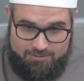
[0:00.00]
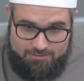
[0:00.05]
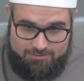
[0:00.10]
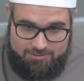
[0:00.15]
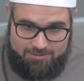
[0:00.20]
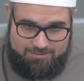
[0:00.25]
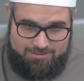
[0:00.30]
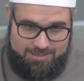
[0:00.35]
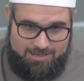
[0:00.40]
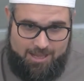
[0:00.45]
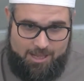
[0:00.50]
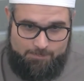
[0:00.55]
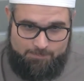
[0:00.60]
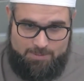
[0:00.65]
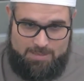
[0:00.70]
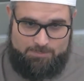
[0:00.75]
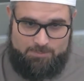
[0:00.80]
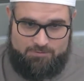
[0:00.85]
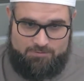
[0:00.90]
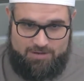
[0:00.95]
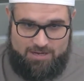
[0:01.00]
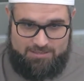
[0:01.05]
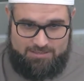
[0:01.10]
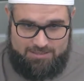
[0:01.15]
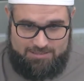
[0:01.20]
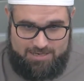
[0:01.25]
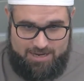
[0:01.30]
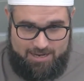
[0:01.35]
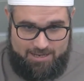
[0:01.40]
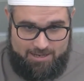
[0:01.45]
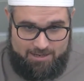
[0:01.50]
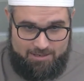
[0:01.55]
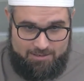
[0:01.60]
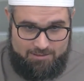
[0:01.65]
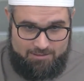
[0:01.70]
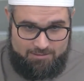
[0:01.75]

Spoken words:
to help people find hidayah.